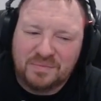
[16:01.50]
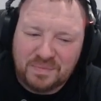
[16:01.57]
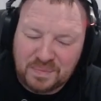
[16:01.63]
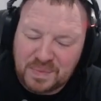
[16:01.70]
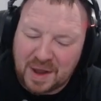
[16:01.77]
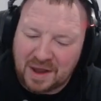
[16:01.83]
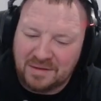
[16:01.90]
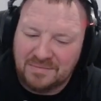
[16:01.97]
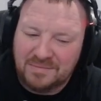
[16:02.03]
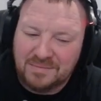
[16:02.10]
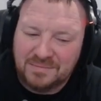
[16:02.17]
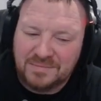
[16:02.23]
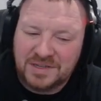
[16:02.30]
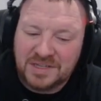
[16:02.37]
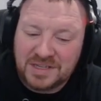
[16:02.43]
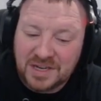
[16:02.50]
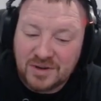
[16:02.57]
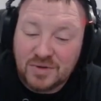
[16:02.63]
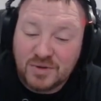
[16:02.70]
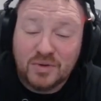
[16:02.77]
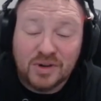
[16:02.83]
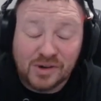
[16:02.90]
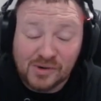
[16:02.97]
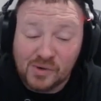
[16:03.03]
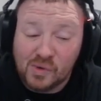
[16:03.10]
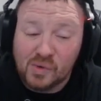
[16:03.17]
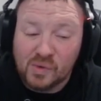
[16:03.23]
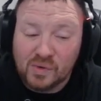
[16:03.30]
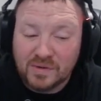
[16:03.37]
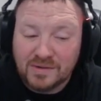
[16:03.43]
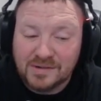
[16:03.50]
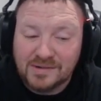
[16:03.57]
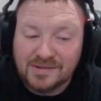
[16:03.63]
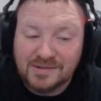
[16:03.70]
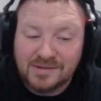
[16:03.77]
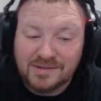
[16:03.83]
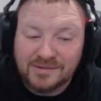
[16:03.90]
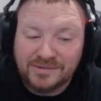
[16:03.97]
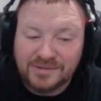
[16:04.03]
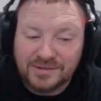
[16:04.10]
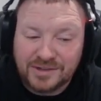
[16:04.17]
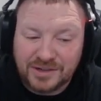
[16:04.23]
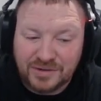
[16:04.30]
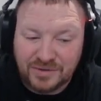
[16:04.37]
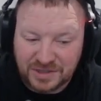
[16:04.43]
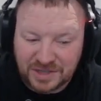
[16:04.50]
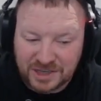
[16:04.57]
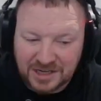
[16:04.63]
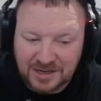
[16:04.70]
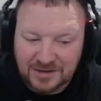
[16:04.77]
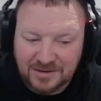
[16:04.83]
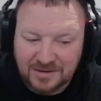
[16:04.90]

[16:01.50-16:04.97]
But still cool to see.